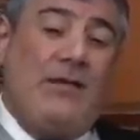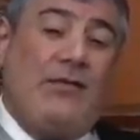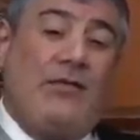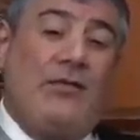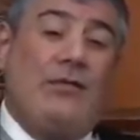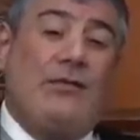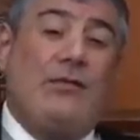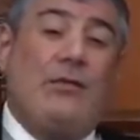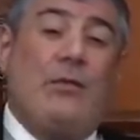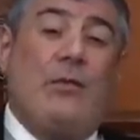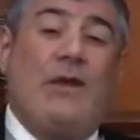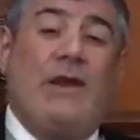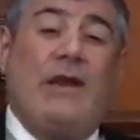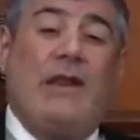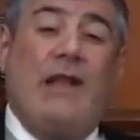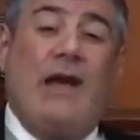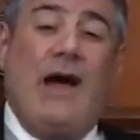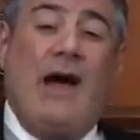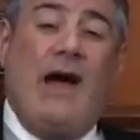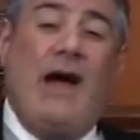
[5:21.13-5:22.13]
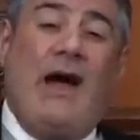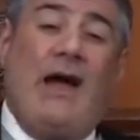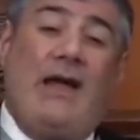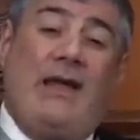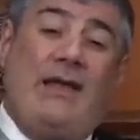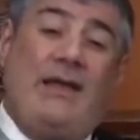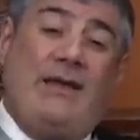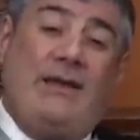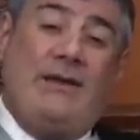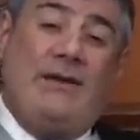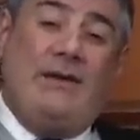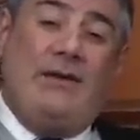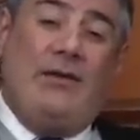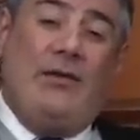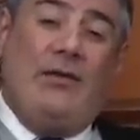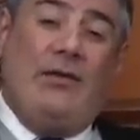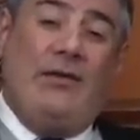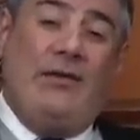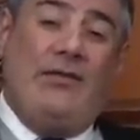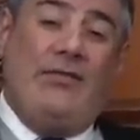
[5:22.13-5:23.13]
So to rely
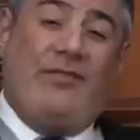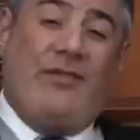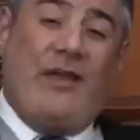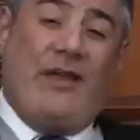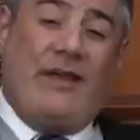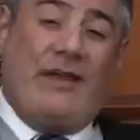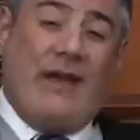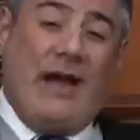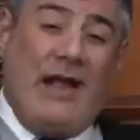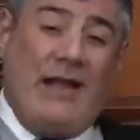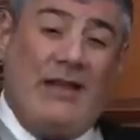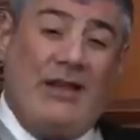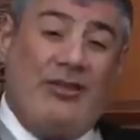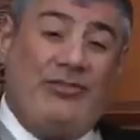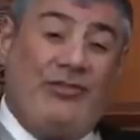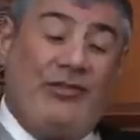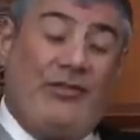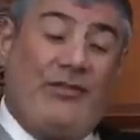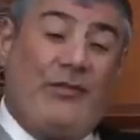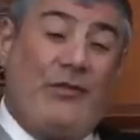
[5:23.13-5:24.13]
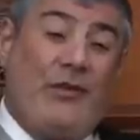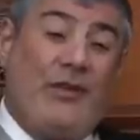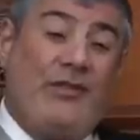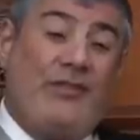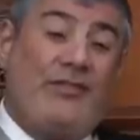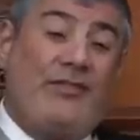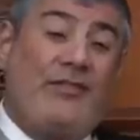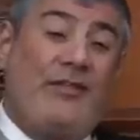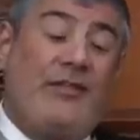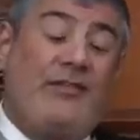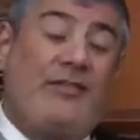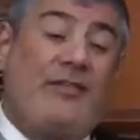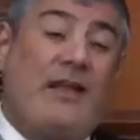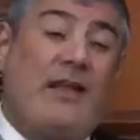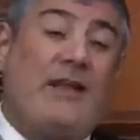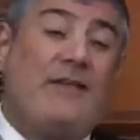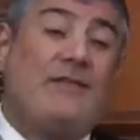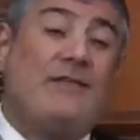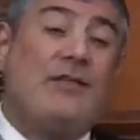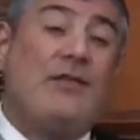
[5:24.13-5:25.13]
on a psychologist, for instance,
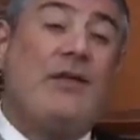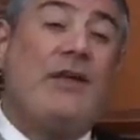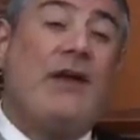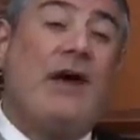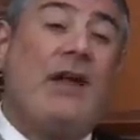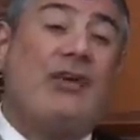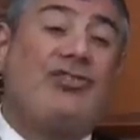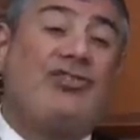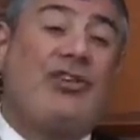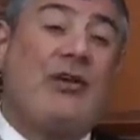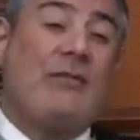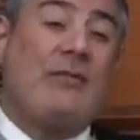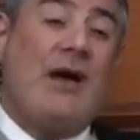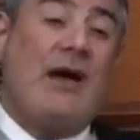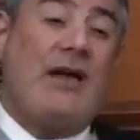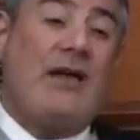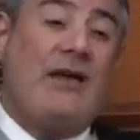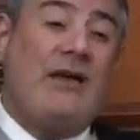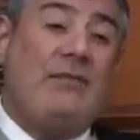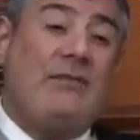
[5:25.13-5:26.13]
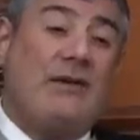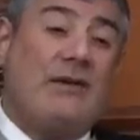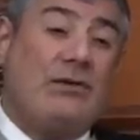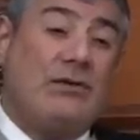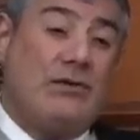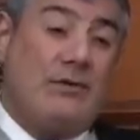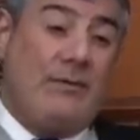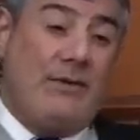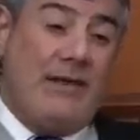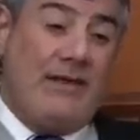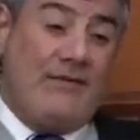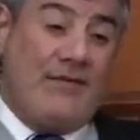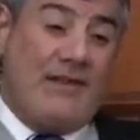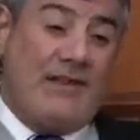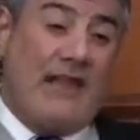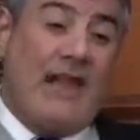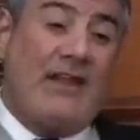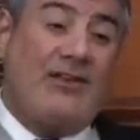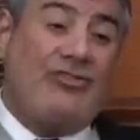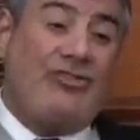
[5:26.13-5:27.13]
that have no Yirat Shamayim, could be
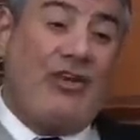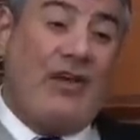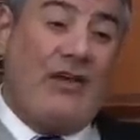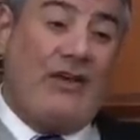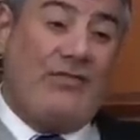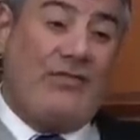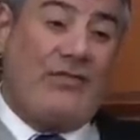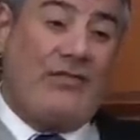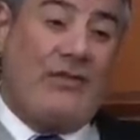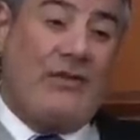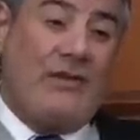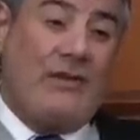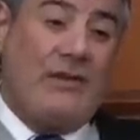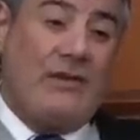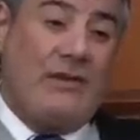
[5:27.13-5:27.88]
even dangerous.